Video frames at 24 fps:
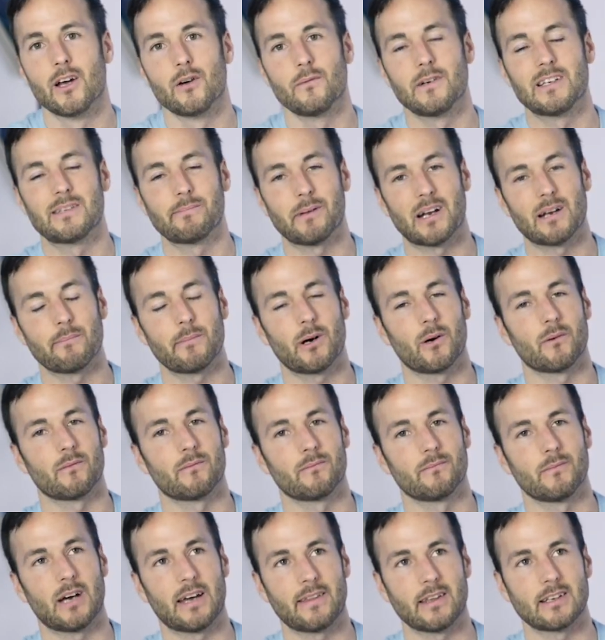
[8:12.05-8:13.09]
We spent
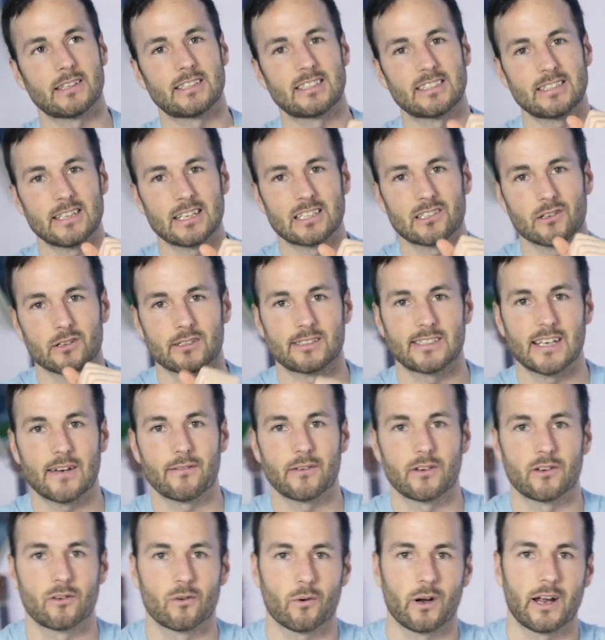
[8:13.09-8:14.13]
about, I think, 6 or
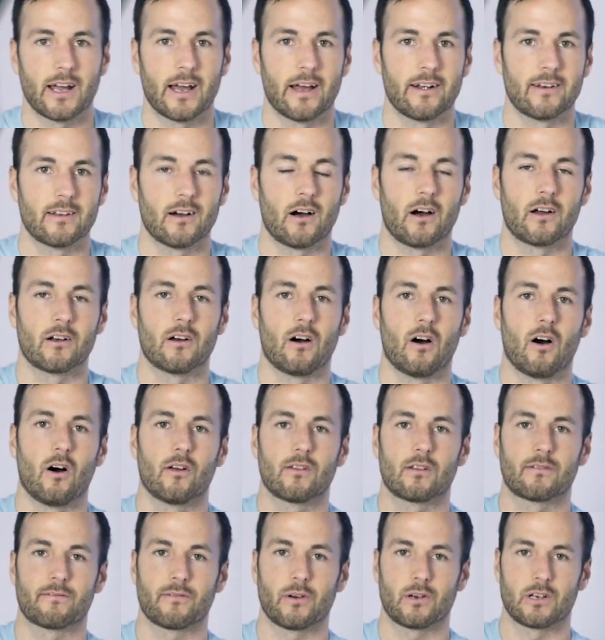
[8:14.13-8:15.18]
7 grand on
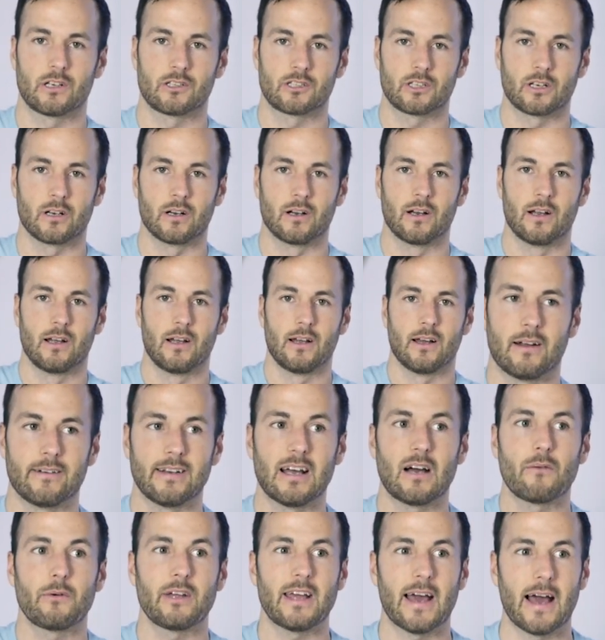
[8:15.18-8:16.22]
all the furniture.
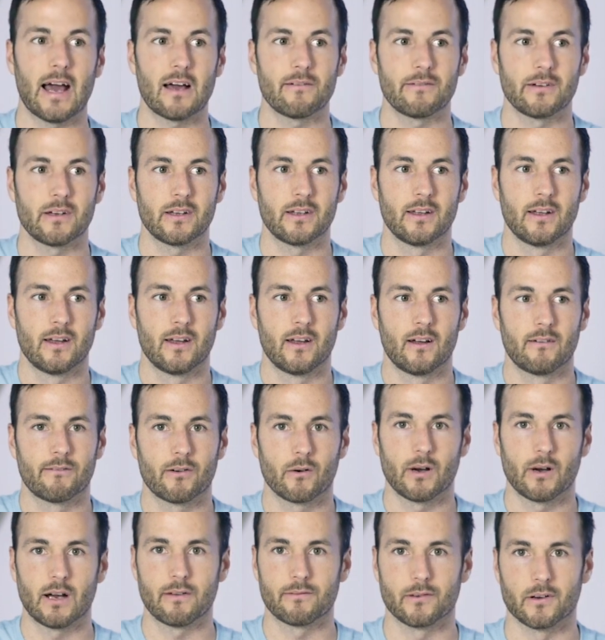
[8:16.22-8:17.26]
Now we have it
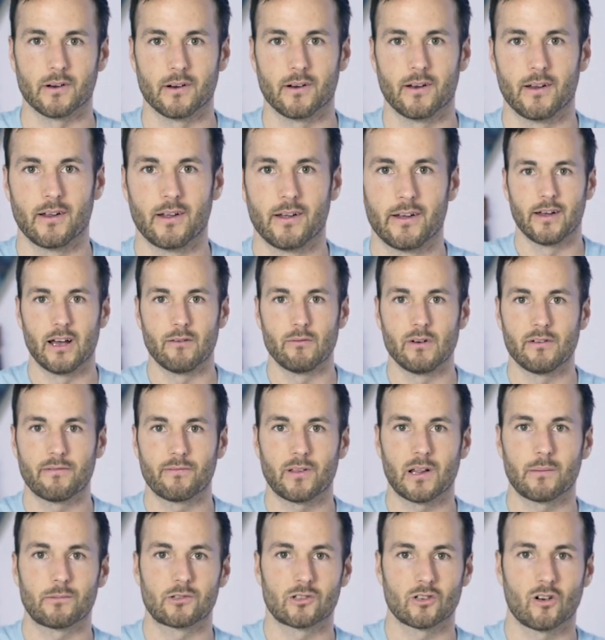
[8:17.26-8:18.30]
forever. And we
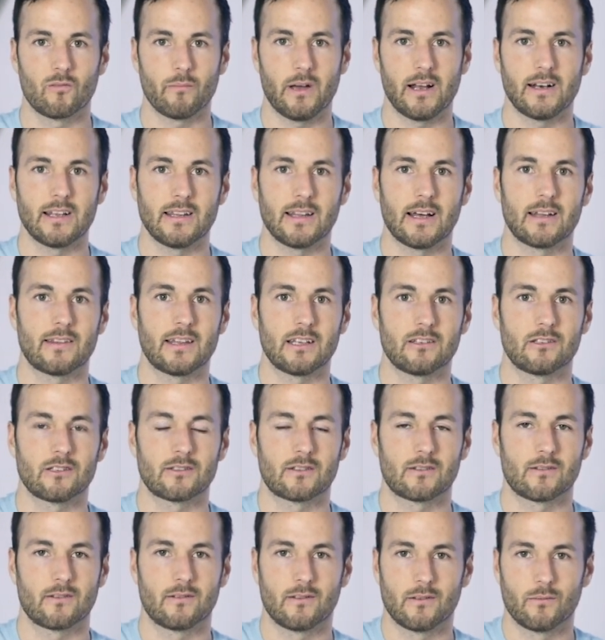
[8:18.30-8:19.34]
flipped so many that
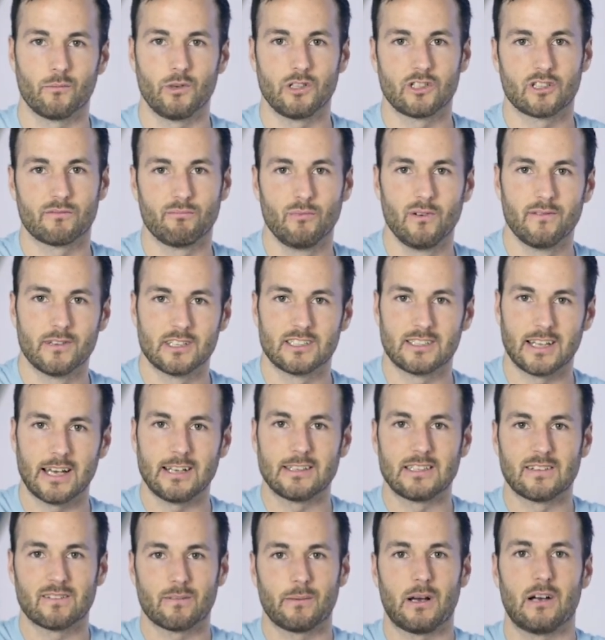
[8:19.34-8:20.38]
we just moved the
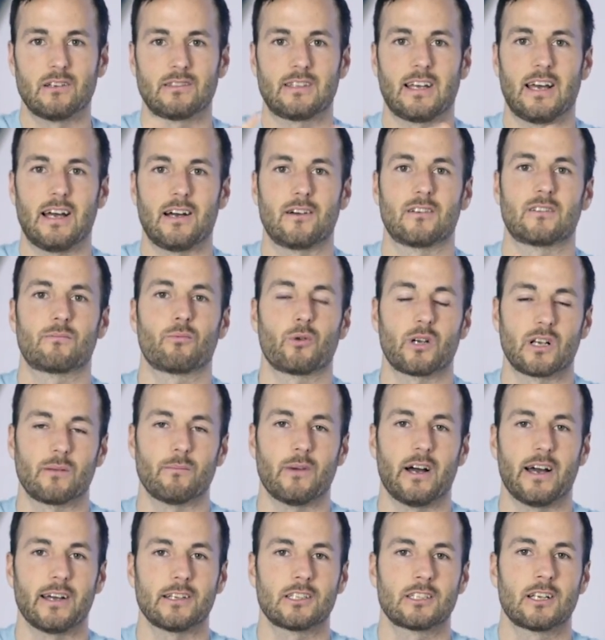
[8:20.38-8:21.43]
staging from house to house pretty
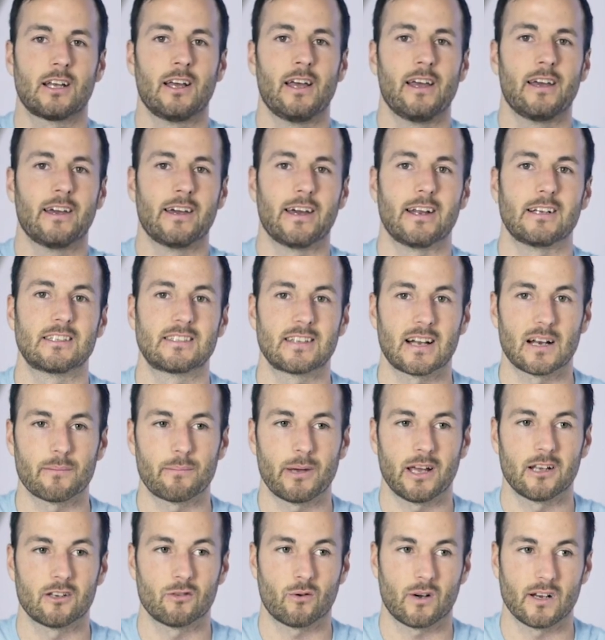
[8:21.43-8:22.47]
much. Instead of
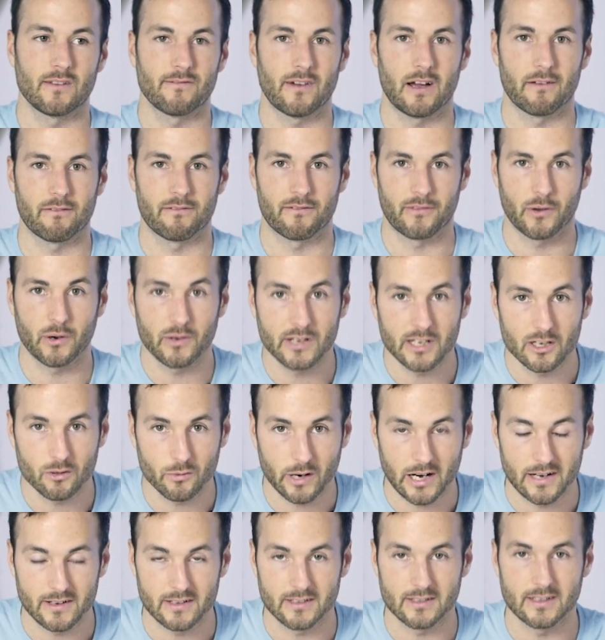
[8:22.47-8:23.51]
paying 25, 30
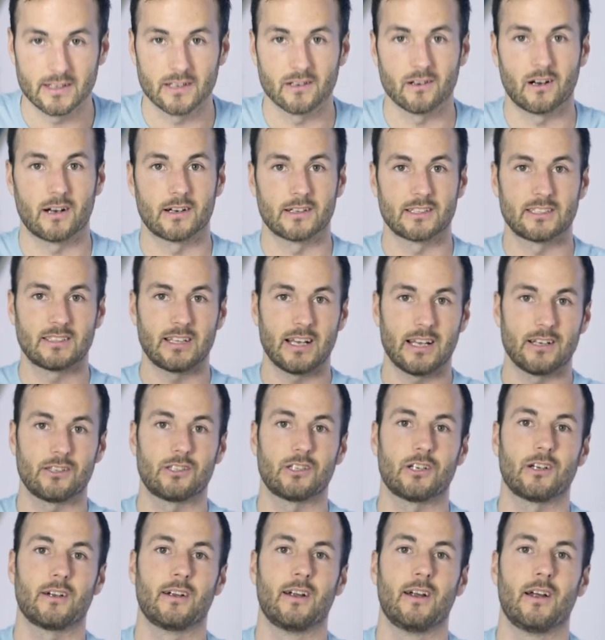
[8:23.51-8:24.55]
grand a year on a
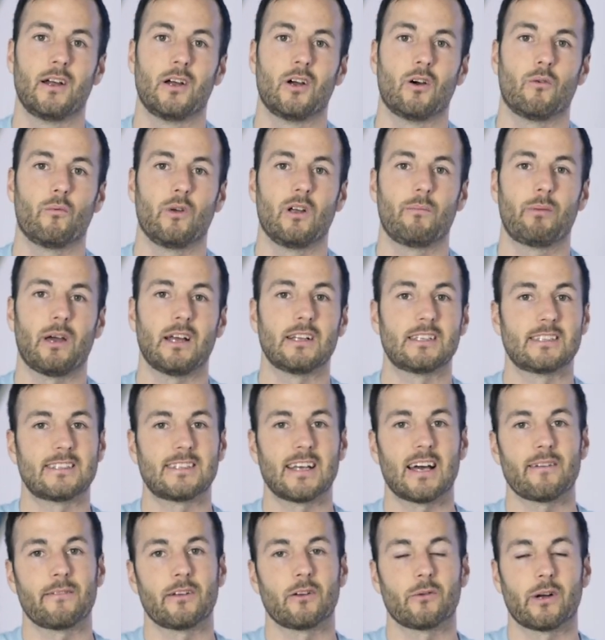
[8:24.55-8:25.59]
stager, we paid
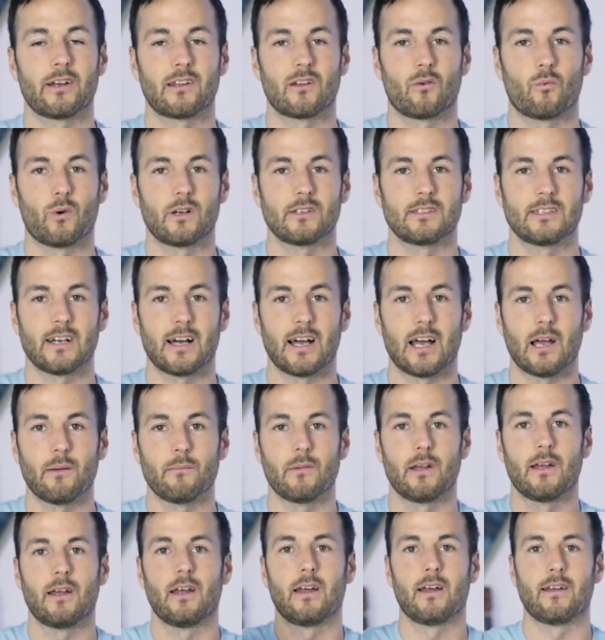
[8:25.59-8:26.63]
7 grand at one time.
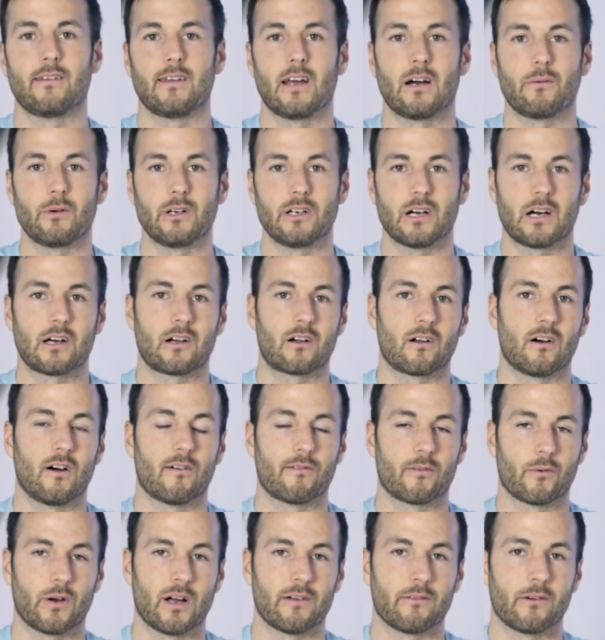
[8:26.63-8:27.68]
Now we got it all
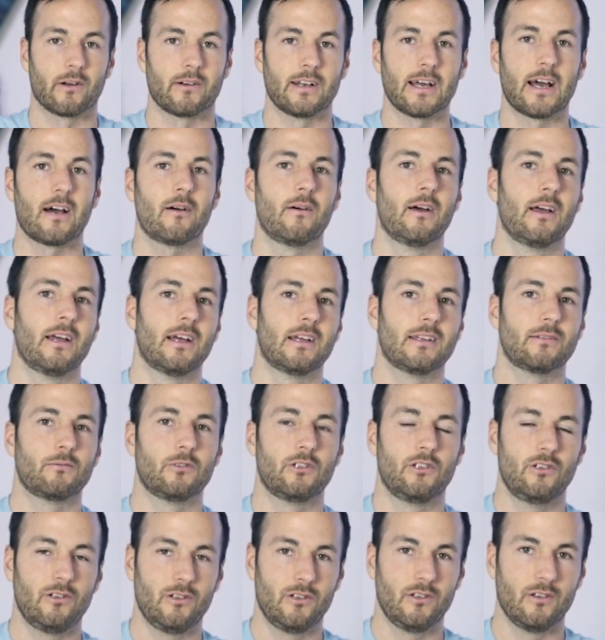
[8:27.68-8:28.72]
forever. Now,
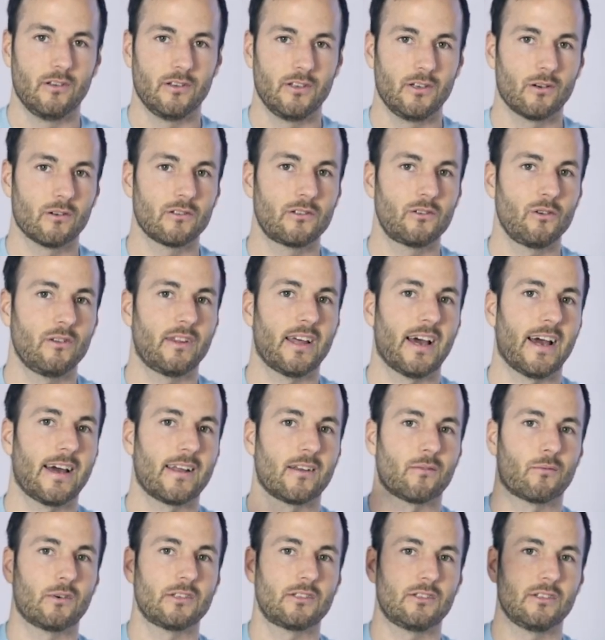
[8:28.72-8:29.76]
you'll do
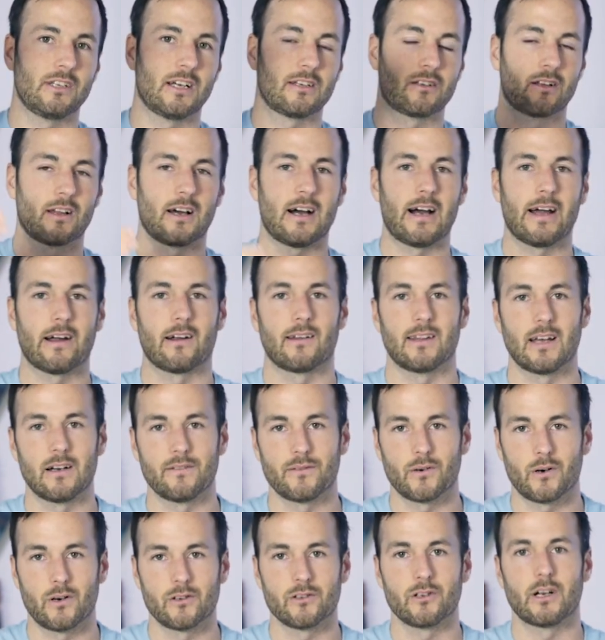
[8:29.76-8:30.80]
that once you get to the higher
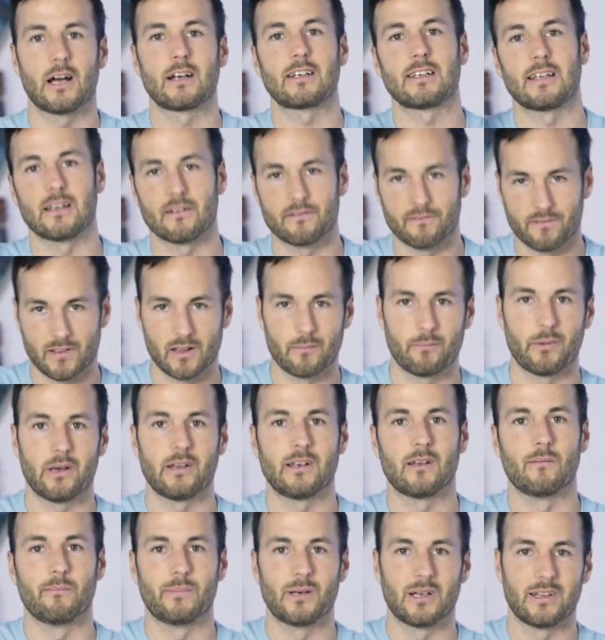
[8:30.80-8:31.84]
level and you're actually like
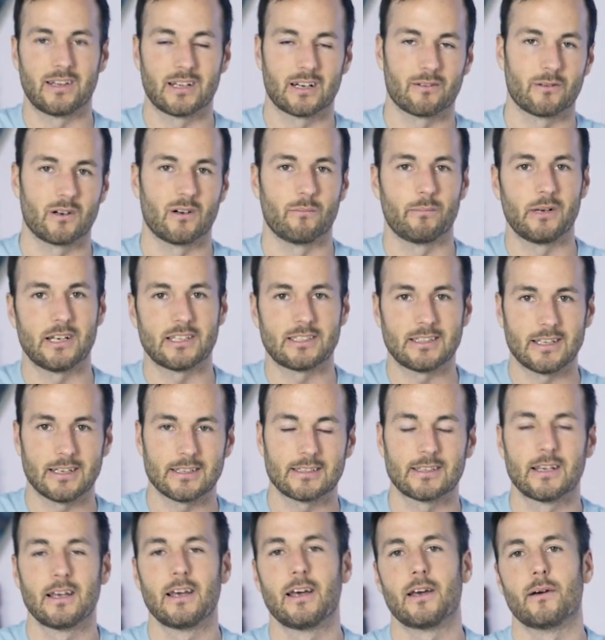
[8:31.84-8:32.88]
flipping and building a real
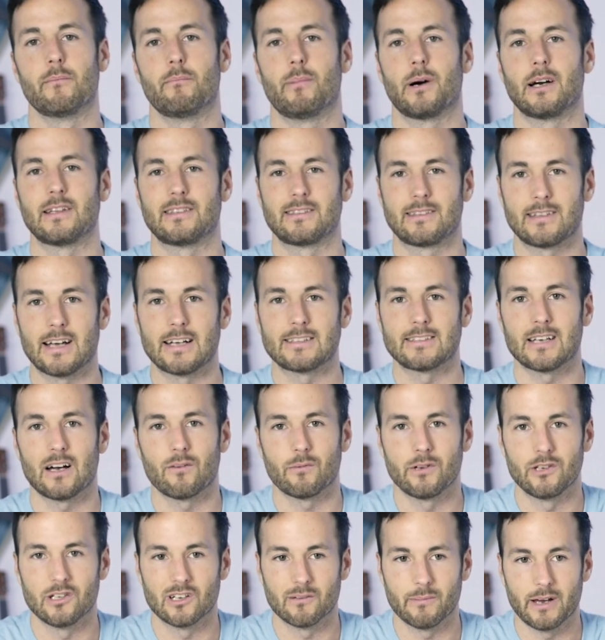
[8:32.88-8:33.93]
business, but that's how
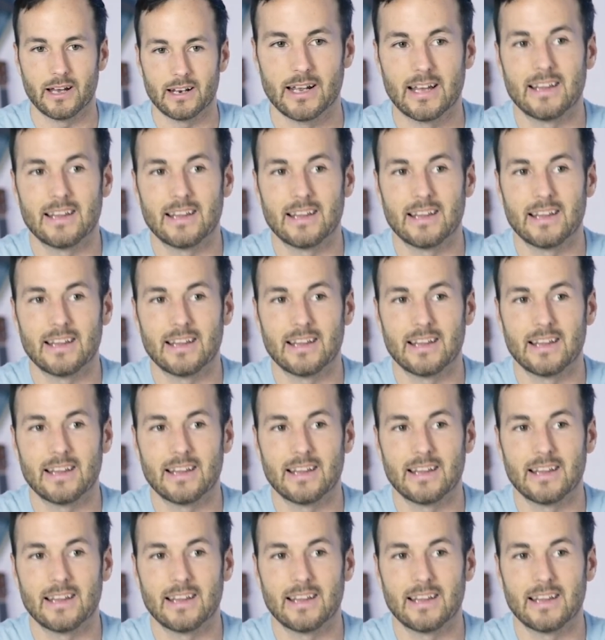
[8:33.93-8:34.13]
we do it, man.